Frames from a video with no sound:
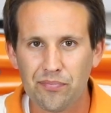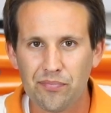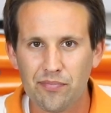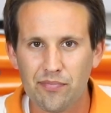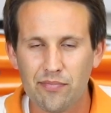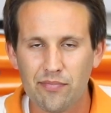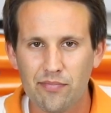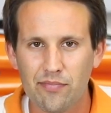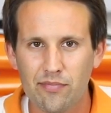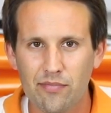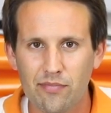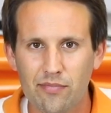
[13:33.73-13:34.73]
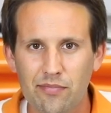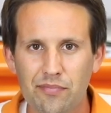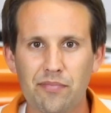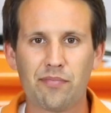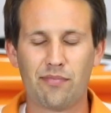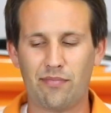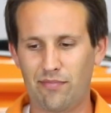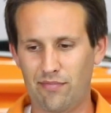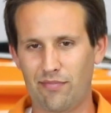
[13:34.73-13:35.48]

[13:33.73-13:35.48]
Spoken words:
[no speech]